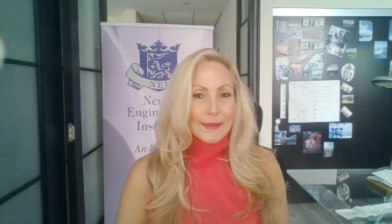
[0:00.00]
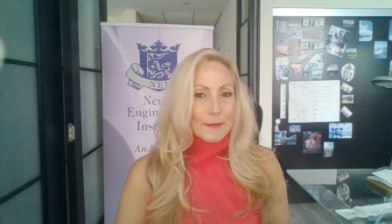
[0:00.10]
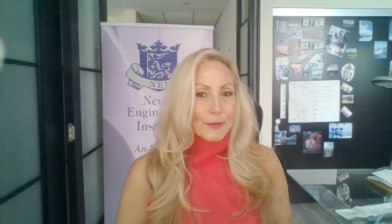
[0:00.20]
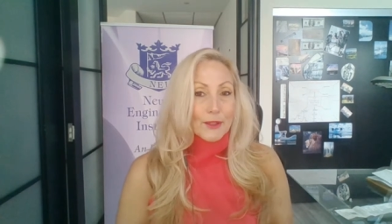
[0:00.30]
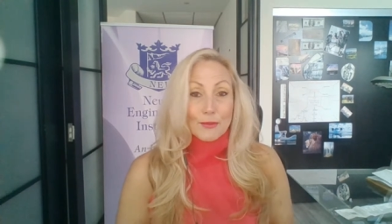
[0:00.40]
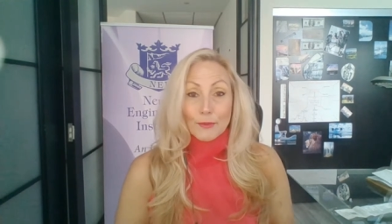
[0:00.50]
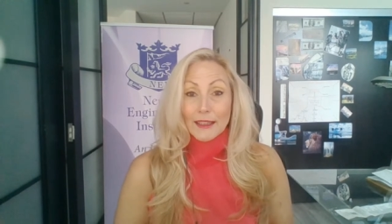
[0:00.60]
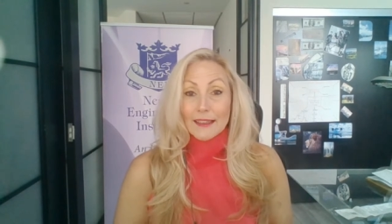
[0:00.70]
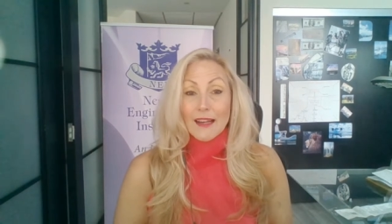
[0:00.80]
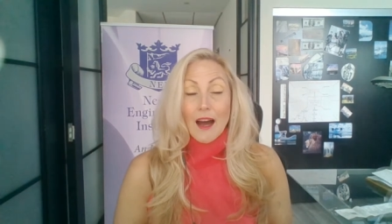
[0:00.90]
but it's
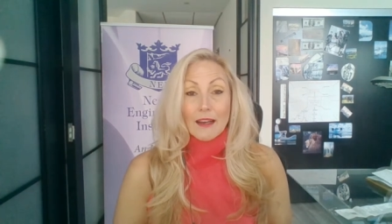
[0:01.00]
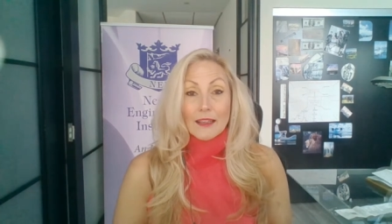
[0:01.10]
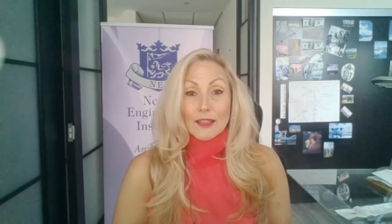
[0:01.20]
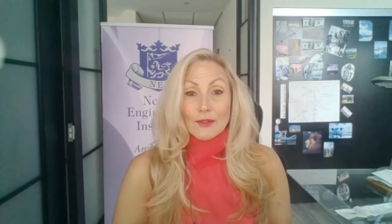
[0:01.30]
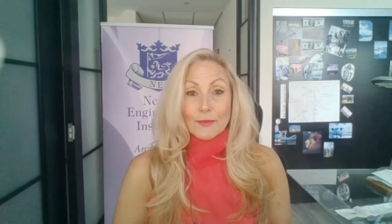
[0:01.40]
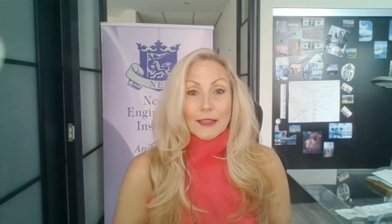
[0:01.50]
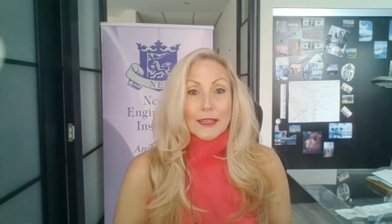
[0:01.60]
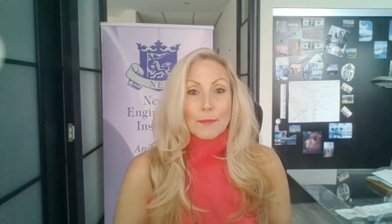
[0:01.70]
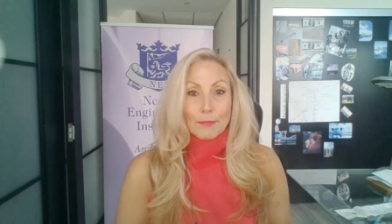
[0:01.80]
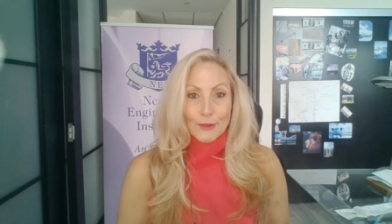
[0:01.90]
really not. It's really
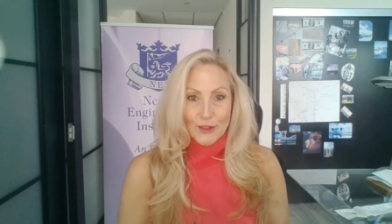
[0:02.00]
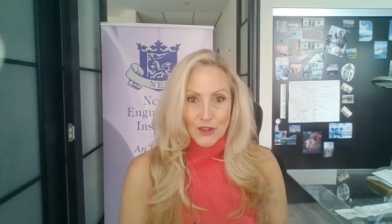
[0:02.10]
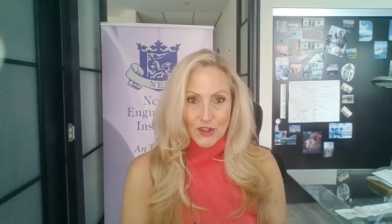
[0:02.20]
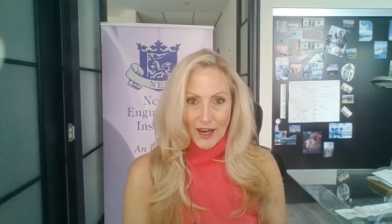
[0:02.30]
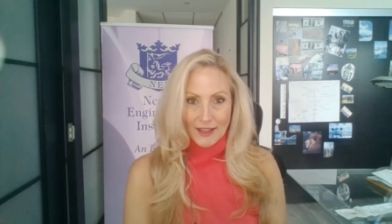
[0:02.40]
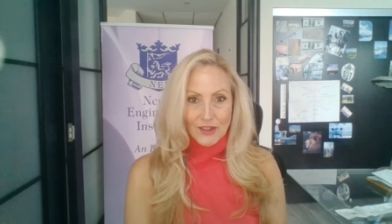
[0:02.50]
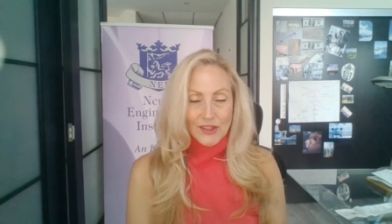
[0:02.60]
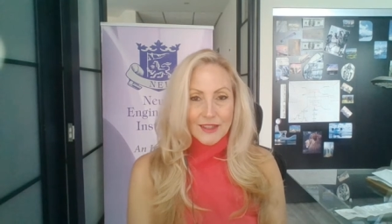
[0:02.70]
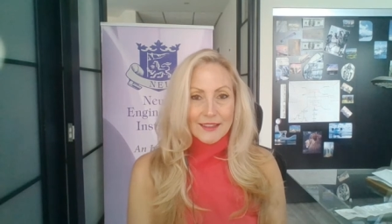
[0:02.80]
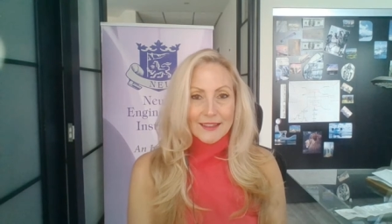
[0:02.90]
a
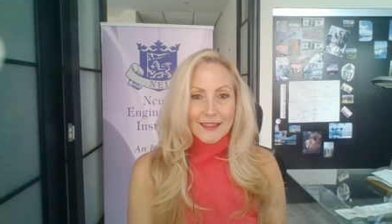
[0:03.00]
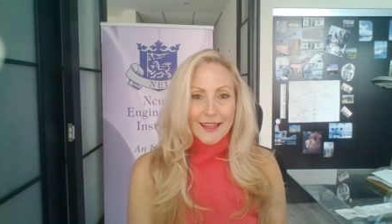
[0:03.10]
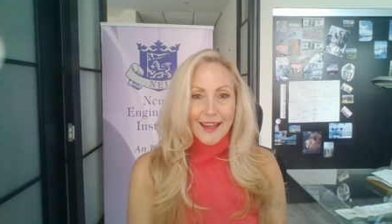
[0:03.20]
projection